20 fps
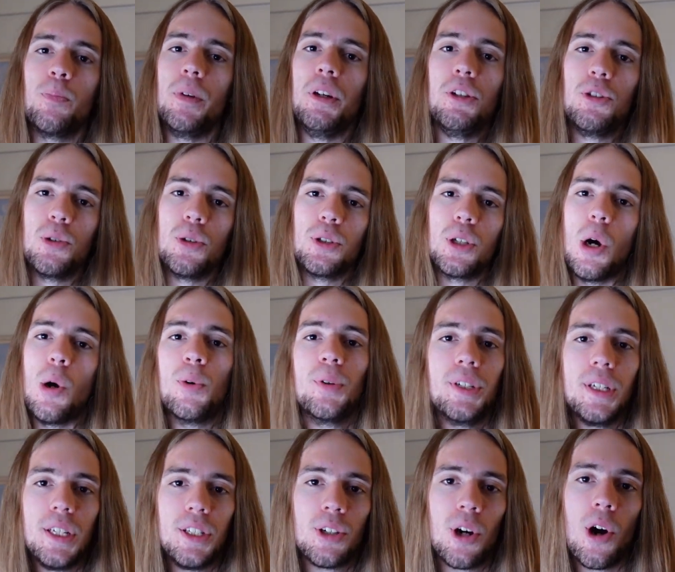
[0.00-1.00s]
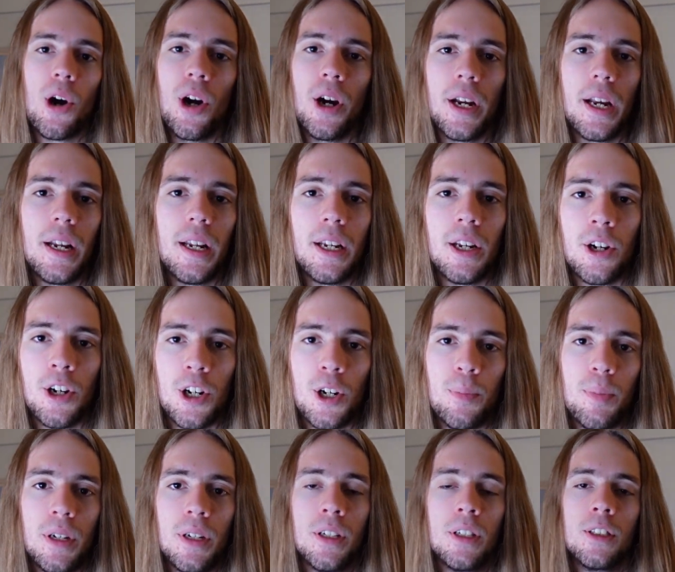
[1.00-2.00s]
Beast was only targeting her
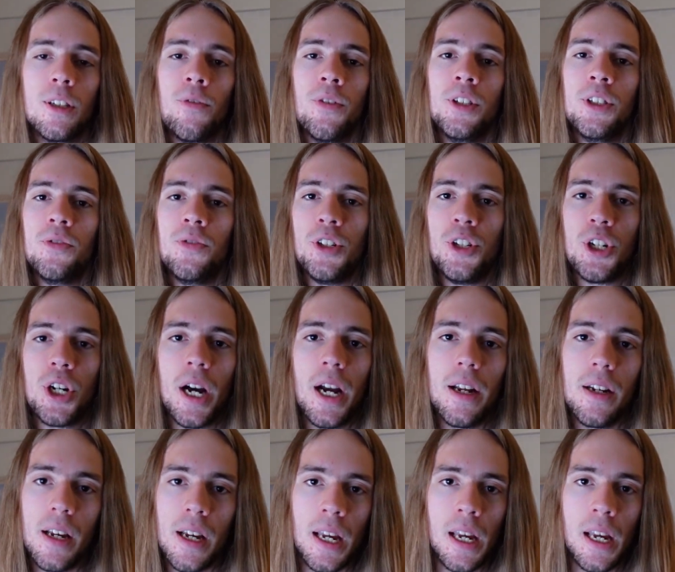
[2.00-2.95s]
because of his vagina